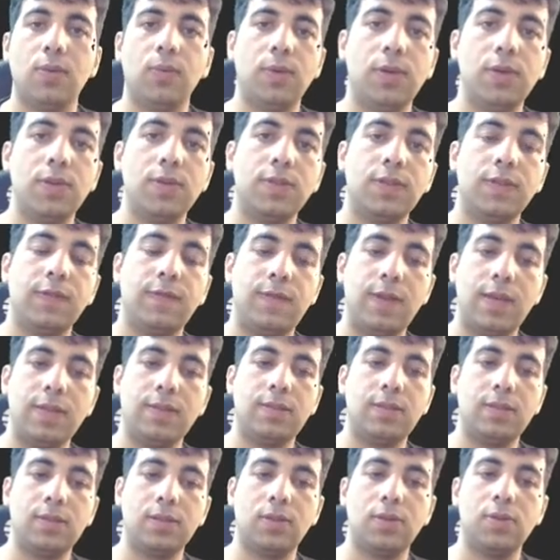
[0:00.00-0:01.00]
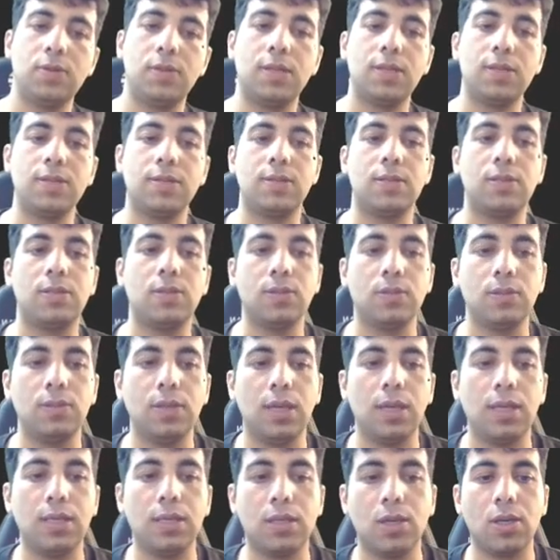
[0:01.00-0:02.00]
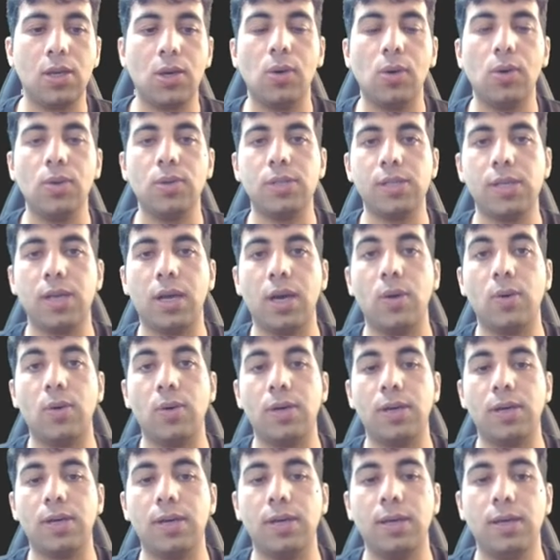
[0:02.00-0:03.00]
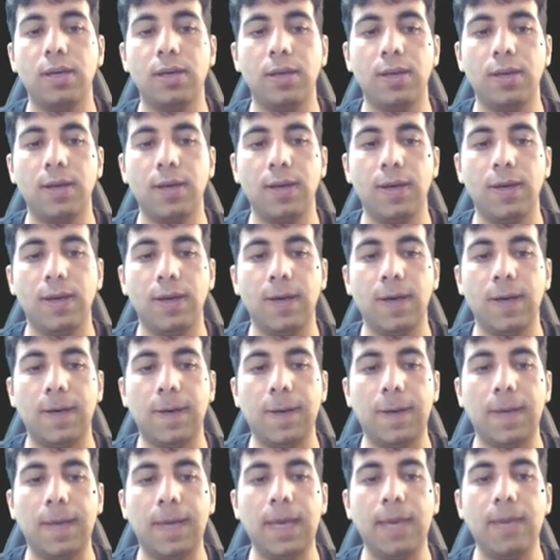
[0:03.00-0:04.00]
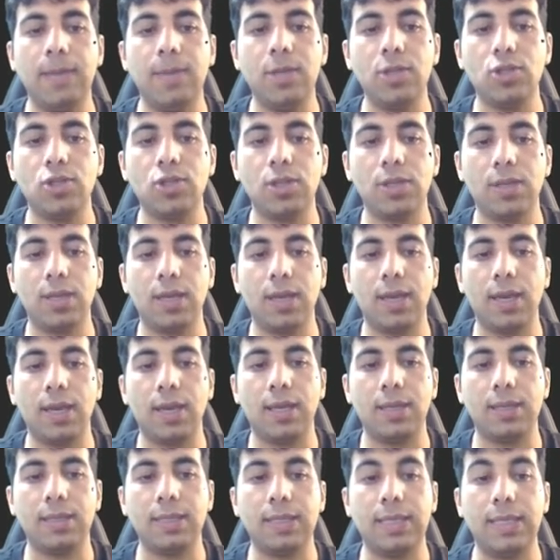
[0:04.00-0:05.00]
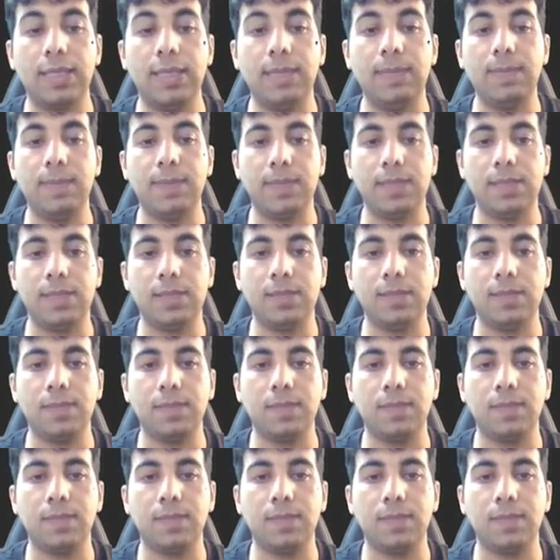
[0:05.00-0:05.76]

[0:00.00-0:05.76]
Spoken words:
We use the face encodings to encode our image and keep it.